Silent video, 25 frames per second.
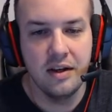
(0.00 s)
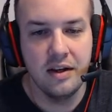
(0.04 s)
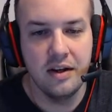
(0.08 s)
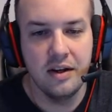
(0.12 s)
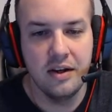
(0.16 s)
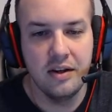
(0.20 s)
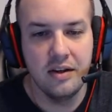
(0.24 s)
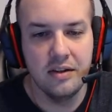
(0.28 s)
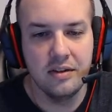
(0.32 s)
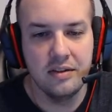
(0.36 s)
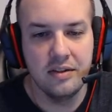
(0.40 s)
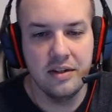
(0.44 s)

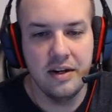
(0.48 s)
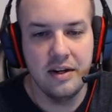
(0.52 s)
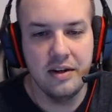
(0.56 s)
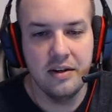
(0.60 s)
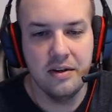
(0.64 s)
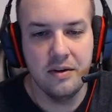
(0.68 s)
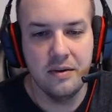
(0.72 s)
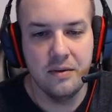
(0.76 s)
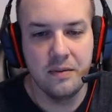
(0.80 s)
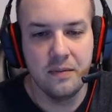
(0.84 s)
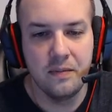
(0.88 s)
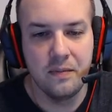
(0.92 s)
alt
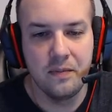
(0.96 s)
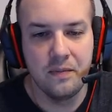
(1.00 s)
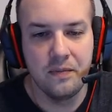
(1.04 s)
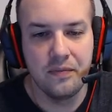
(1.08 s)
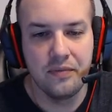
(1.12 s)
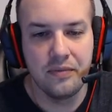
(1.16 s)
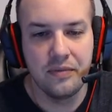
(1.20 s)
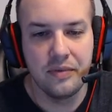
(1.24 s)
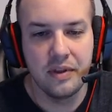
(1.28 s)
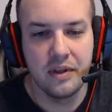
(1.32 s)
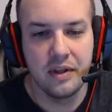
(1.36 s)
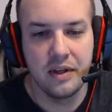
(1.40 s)
here,
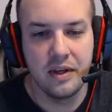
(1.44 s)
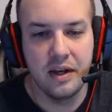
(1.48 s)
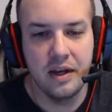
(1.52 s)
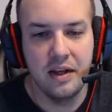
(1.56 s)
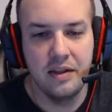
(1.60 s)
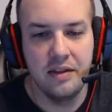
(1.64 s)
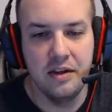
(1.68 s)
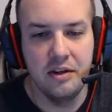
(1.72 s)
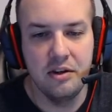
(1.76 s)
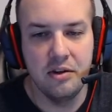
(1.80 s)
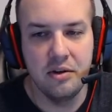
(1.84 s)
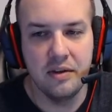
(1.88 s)
and
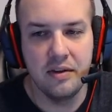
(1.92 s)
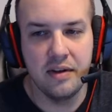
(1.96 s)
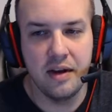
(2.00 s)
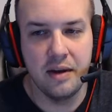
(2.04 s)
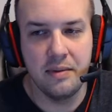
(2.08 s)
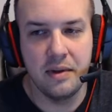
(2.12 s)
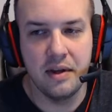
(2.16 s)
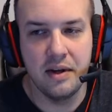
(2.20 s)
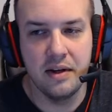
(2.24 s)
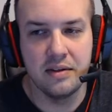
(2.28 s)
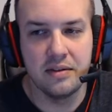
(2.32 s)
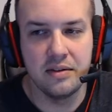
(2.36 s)
then you can type
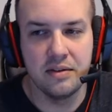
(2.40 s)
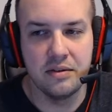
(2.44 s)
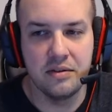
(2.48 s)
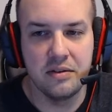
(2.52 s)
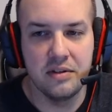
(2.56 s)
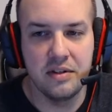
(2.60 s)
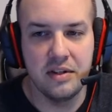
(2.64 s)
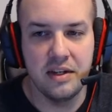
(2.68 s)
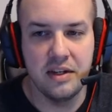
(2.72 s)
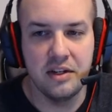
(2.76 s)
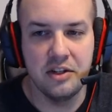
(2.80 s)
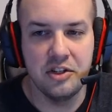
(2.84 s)
that in. So you
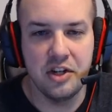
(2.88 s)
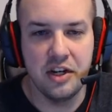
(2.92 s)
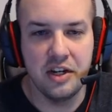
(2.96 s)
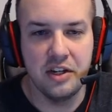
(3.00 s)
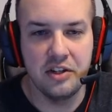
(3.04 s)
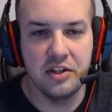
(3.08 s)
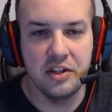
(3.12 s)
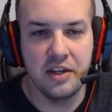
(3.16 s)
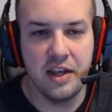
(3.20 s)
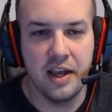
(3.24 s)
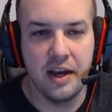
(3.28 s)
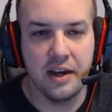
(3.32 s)
see it
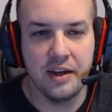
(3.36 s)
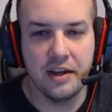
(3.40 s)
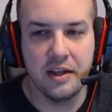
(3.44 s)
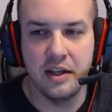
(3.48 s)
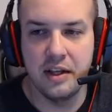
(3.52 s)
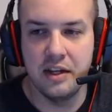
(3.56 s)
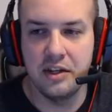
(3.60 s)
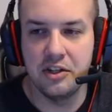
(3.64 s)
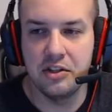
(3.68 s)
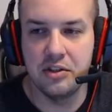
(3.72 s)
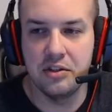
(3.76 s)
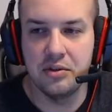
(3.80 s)
changed the
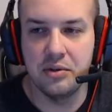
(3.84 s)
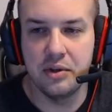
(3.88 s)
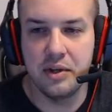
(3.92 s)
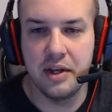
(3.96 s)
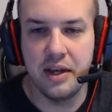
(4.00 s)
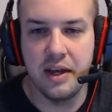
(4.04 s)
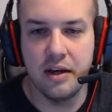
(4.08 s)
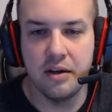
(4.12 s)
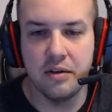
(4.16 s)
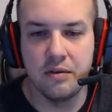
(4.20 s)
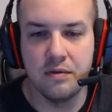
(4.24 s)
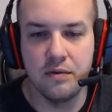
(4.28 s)
calculation to
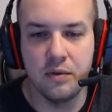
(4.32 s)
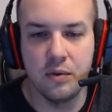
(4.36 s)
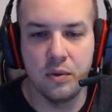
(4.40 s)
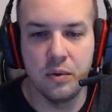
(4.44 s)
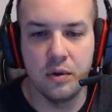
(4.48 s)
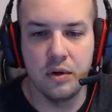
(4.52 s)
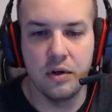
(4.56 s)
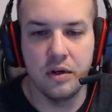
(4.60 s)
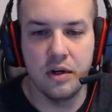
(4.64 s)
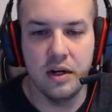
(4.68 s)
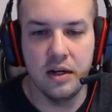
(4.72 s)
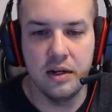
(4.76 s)
account
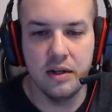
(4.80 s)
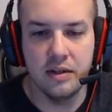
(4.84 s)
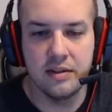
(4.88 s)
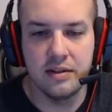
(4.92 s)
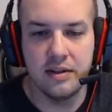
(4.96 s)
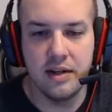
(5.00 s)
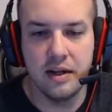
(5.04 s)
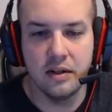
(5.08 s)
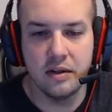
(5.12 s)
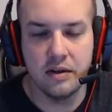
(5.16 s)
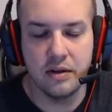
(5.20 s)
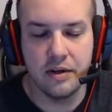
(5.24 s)
for
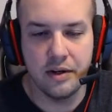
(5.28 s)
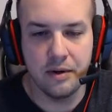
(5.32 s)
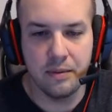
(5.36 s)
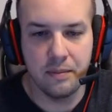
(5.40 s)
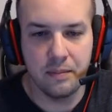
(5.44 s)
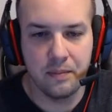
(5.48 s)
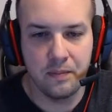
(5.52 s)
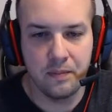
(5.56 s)
Stellar here.